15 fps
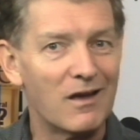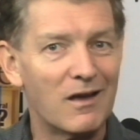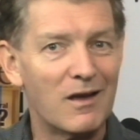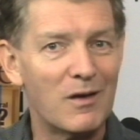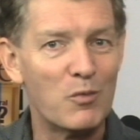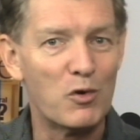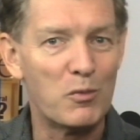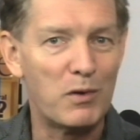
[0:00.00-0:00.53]

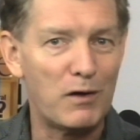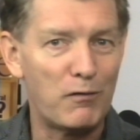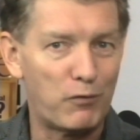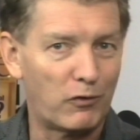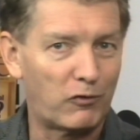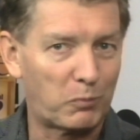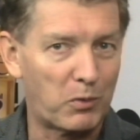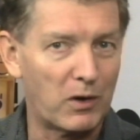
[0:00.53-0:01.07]
will be for
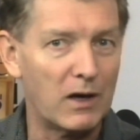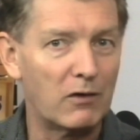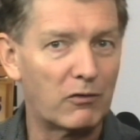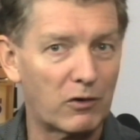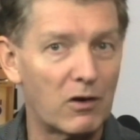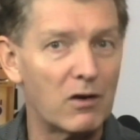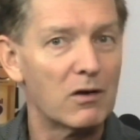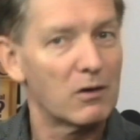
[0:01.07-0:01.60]
spring.
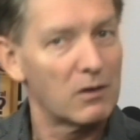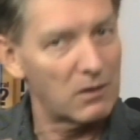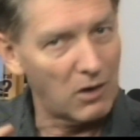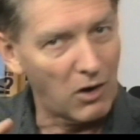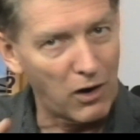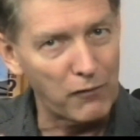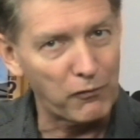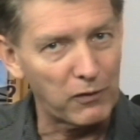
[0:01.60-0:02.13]
So
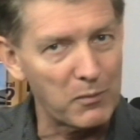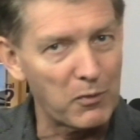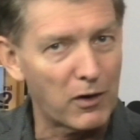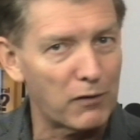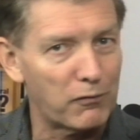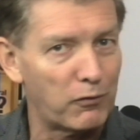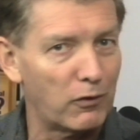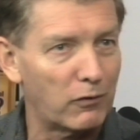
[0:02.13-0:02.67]
hopefully by the
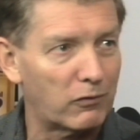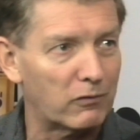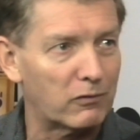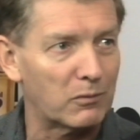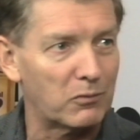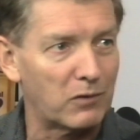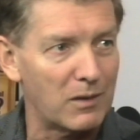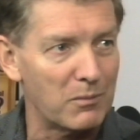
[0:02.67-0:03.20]
1st of
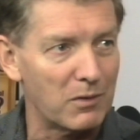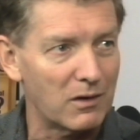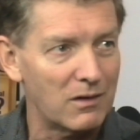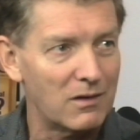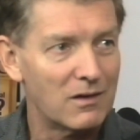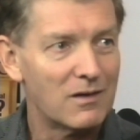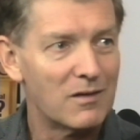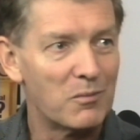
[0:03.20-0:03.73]
September,
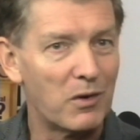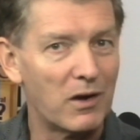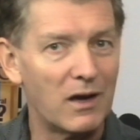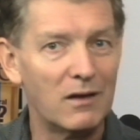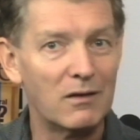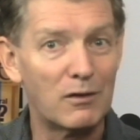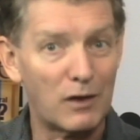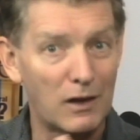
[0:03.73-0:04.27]

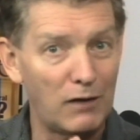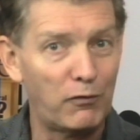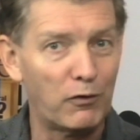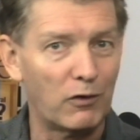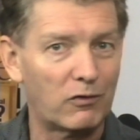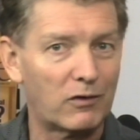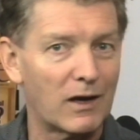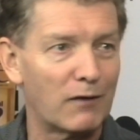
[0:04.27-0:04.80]
being the
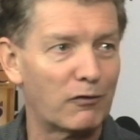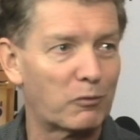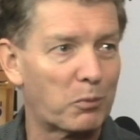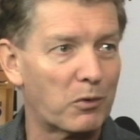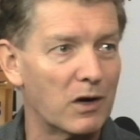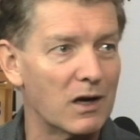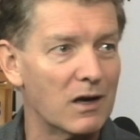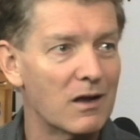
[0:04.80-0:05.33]
first day of
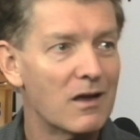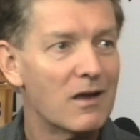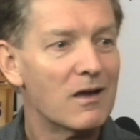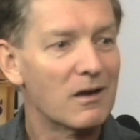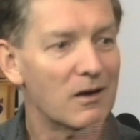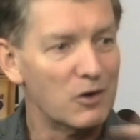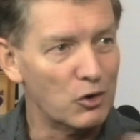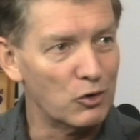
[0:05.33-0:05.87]
spring,
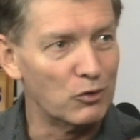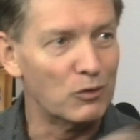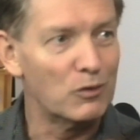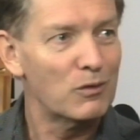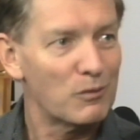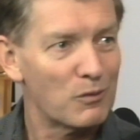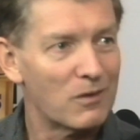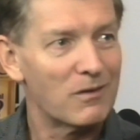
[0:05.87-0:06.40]

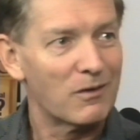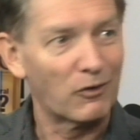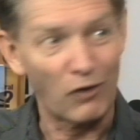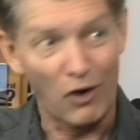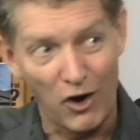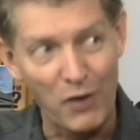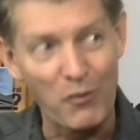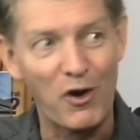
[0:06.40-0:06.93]
you, because
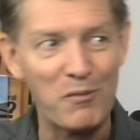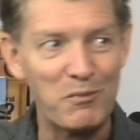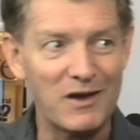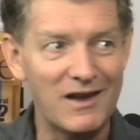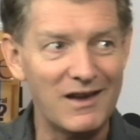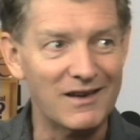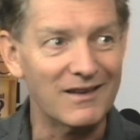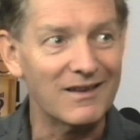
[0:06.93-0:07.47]
I won't be
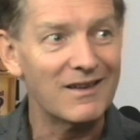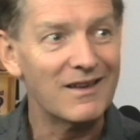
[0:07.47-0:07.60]
here,